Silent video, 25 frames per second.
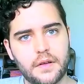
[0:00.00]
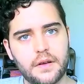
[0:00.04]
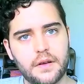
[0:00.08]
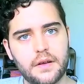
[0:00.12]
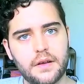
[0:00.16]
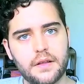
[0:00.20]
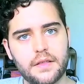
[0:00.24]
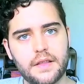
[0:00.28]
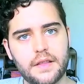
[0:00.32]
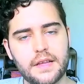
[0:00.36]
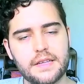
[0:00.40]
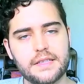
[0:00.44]

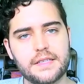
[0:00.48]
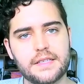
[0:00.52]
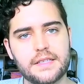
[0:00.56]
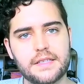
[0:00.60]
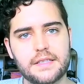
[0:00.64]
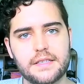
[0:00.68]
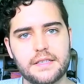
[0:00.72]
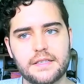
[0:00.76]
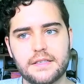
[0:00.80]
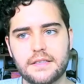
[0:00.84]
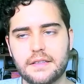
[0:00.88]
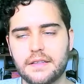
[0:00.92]

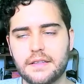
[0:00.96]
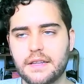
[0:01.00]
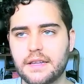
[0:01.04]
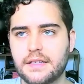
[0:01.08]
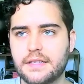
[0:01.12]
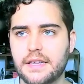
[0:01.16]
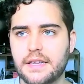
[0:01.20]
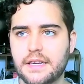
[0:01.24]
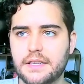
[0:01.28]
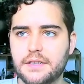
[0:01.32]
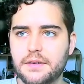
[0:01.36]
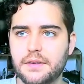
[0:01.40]

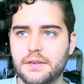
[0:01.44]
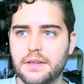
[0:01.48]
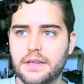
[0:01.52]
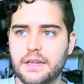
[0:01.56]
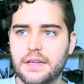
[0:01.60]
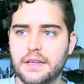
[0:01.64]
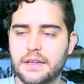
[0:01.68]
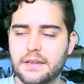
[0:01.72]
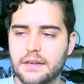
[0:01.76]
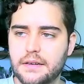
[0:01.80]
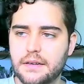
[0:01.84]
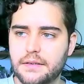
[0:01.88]
that's
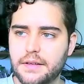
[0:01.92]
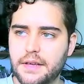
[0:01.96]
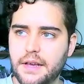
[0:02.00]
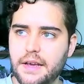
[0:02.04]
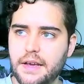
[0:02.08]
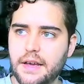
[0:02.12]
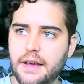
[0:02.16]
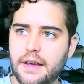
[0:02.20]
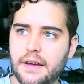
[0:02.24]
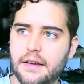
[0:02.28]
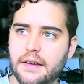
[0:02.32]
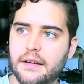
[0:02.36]
actually,
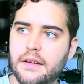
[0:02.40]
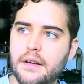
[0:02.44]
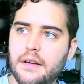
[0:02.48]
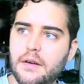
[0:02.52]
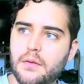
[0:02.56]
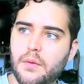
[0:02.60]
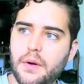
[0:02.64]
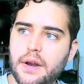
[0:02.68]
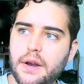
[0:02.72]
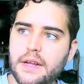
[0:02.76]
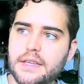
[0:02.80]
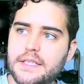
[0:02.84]
yeah.
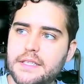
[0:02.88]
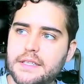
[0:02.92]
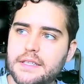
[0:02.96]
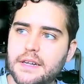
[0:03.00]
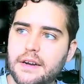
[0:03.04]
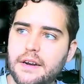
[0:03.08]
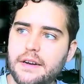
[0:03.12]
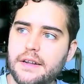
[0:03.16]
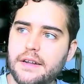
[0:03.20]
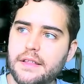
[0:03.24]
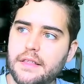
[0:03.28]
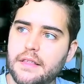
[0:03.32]
When I
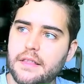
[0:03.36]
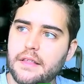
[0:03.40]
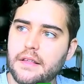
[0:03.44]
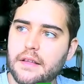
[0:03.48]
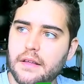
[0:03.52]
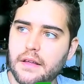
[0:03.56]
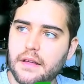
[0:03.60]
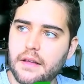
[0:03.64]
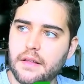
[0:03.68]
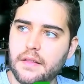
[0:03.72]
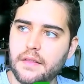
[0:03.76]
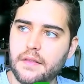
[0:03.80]
started,
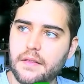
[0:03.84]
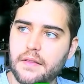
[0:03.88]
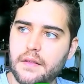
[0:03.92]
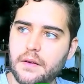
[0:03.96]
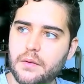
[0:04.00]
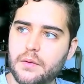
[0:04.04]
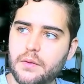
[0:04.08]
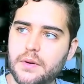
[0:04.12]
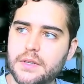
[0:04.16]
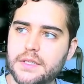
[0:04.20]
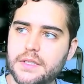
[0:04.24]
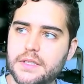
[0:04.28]

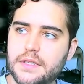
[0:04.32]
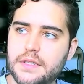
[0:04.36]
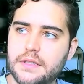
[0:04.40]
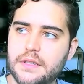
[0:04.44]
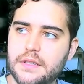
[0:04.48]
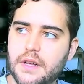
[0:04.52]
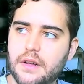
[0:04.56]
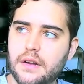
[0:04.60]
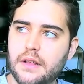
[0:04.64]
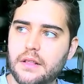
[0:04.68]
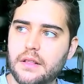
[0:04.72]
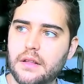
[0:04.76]
there was
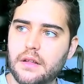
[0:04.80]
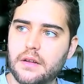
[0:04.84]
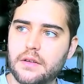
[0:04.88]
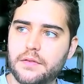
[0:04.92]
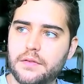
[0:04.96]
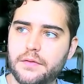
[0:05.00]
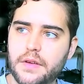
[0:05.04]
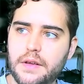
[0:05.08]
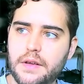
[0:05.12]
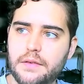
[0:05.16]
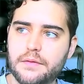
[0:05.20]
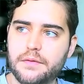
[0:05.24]
not a lot
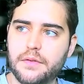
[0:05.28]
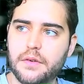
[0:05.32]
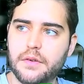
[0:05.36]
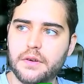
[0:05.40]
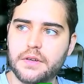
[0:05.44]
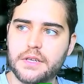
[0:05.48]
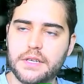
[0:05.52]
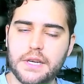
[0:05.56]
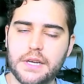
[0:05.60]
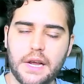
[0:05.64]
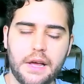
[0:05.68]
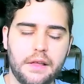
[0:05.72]
of info
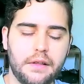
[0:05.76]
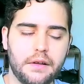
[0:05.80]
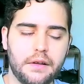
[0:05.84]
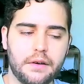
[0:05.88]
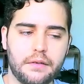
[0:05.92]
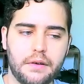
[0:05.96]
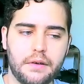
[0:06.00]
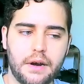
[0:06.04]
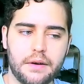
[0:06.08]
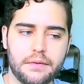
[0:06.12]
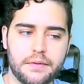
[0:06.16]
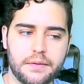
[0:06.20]
in
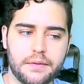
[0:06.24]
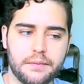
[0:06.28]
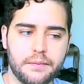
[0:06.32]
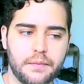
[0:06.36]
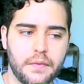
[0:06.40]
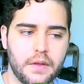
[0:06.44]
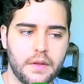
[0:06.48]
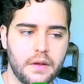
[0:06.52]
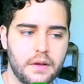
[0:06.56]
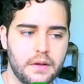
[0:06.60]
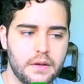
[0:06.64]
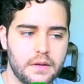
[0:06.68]
shader graph.
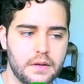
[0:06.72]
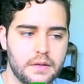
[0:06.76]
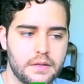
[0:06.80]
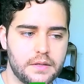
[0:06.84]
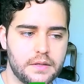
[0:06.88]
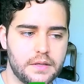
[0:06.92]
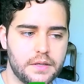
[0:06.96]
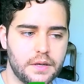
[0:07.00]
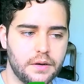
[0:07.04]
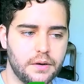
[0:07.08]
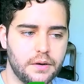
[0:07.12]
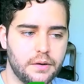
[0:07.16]

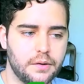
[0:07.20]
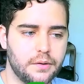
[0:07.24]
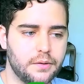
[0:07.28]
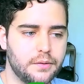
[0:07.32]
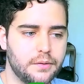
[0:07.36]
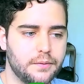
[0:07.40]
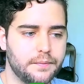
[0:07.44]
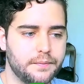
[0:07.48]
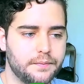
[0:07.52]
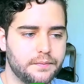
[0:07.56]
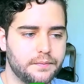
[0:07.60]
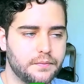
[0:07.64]

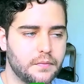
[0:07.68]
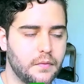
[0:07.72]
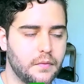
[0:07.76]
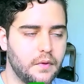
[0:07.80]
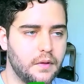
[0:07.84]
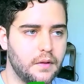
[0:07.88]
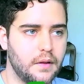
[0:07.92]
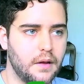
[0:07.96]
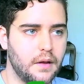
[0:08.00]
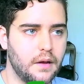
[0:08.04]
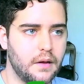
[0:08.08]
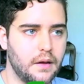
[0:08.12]
So
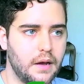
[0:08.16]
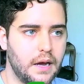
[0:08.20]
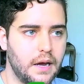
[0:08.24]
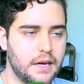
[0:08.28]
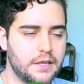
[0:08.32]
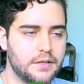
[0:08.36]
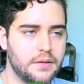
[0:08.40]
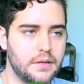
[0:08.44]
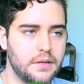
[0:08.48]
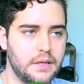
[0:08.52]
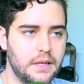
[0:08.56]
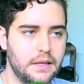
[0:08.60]

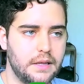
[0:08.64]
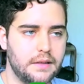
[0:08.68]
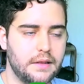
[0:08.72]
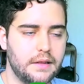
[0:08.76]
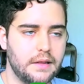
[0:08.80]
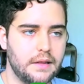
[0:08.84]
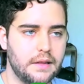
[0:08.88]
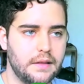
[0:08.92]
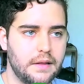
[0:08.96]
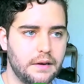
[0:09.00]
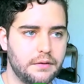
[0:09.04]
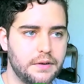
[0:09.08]

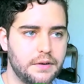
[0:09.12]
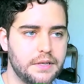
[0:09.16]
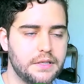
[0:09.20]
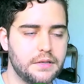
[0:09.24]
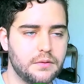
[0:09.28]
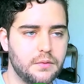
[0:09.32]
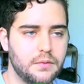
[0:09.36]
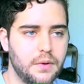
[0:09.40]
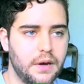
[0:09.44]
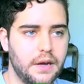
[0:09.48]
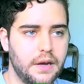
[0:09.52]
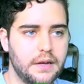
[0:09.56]
actually, the
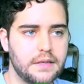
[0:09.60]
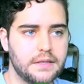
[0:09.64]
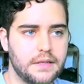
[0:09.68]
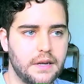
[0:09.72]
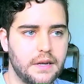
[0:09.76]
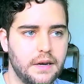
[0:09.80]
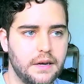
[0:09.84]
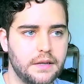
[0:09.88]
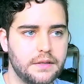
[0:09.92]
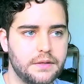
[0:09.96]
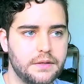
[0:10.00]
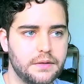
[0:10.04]
reason why I
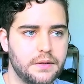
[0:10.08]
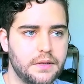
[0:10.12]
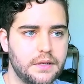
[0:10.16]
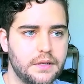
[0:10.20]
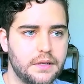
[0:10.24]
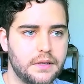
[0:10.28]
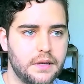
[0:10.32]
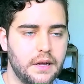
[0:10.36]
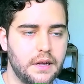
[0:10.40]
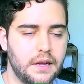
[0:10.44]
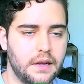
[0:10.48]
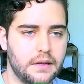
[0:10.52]
started
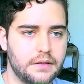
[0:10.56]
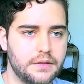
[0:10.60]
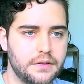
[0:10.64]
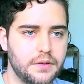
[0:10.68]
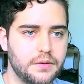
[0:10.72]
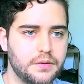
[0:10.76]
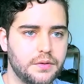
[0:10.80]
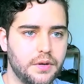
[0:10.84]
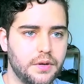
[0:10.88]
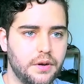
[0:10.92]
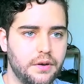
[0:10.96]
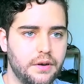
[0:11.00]
doing
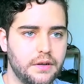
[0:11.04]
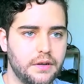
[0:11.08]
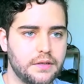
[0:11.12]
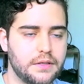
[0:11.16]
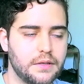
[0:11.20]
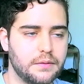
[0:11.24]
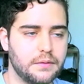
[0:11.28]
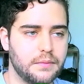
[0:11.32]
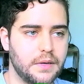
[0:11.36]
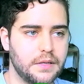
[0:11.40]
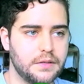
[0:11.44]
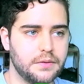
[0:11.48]

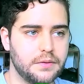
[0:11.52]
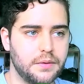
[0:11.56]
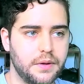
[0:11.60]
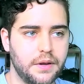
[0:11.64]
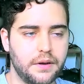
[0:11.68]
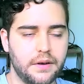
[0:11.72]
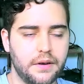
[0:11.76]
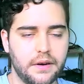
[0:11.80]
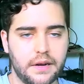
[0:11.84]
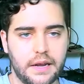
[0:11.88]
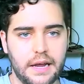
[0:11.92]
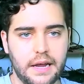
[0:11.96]
tutorials on my
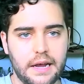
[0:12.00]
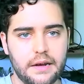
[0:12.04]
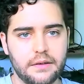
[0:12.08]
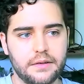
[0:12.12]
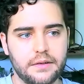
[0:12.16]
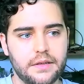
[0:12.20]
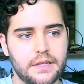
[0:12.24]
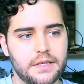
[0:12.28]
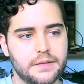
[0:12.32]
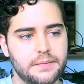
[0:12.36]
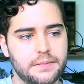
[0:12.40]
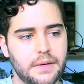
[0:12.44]
Twitter
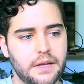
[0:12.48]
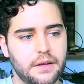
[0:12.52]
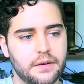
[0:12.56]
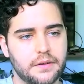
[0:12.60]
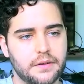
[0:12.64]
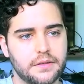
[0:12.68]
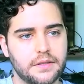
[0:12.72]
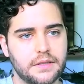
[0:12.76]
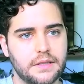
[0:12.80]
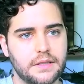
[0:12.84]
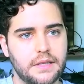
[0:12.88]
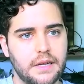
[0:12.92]
account is
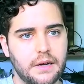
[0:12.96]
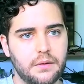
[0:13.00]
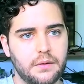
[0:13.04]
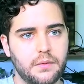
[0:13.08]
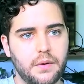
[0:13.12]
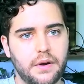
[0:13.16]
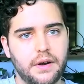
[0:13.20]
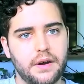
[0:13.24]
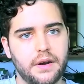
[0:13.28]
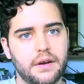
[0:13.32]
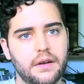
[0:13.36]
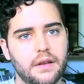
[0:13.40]
because there
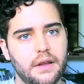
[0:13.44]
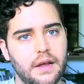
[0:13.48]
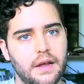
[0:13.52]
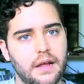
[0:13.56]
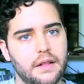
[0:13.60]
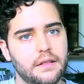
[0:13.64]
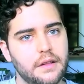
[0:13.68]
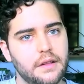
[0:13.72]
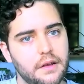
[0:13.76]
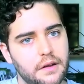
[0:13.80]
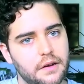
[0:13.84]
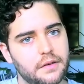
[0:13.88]
weren't
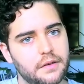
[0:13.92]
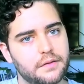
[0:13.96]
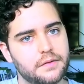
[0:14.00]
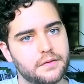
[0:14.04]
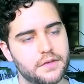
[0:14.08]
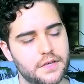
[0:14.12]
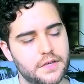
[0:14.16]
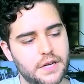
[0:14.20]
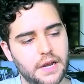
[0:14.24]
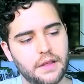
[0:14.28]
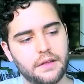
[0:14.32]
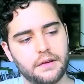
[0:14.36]
a lot of
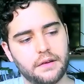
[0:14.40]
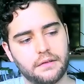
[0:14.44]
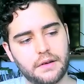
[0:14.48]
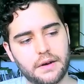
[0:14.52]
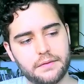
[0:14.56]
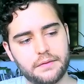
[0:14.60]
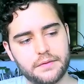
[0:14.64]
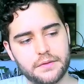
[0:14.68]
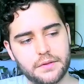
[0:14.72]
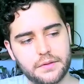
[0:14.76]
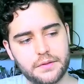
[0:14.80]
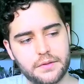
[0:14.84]
shader
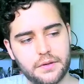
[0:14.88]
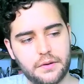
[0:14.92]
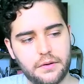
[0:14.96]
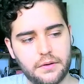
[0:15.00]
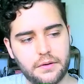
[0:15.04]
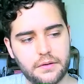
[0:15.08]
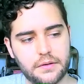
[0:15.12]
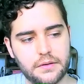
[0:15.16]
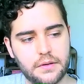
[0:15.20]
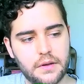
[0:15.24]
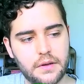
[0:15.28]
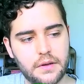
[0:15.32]
graph tutorials.